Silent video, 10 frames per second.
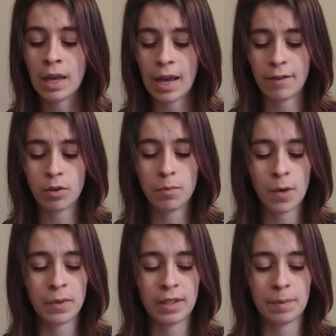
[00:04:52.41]
every
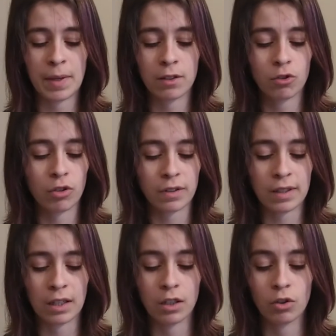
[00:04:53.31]
moment he spends crossing
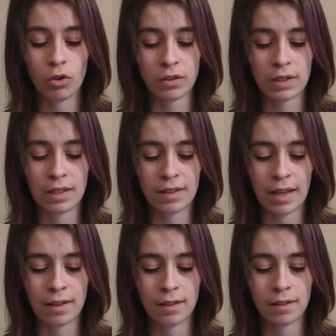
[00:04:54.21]
and uncrossing his
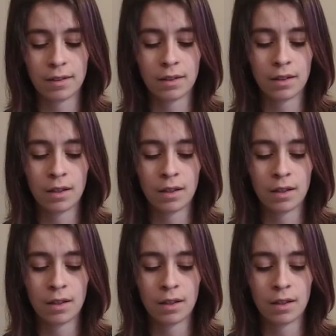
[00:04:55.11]
hands.